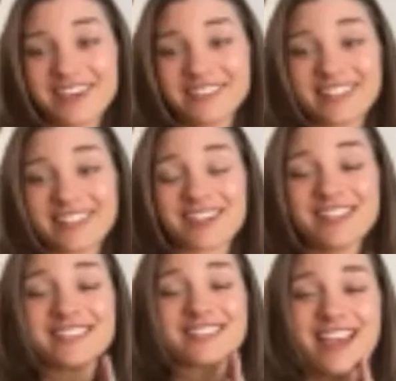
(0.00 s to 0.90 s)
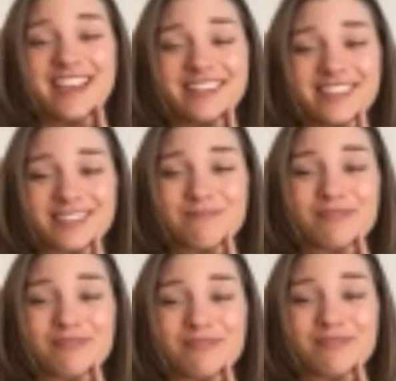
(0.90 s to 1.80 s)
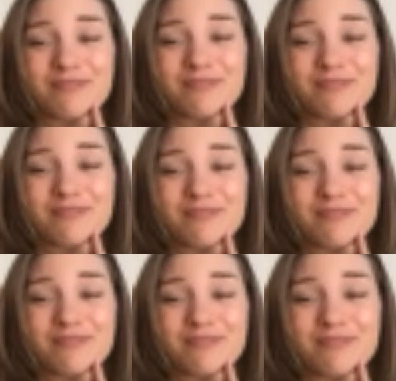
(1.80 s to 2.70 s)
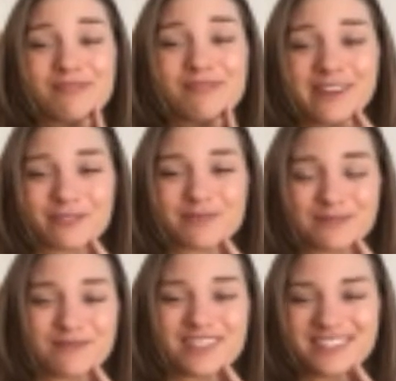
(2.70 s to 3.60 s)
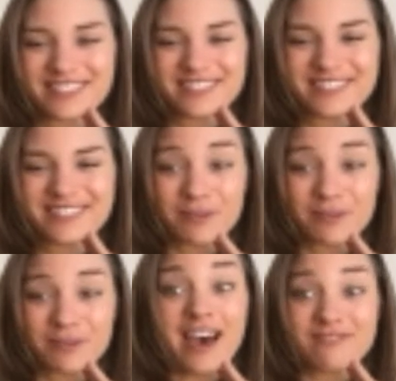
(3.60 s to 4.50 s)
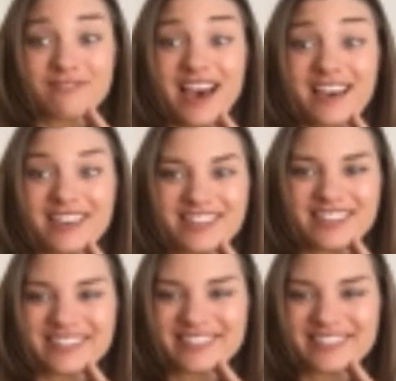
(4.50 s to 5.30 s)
It's insane that the plot of a Christmas movie would have that in it.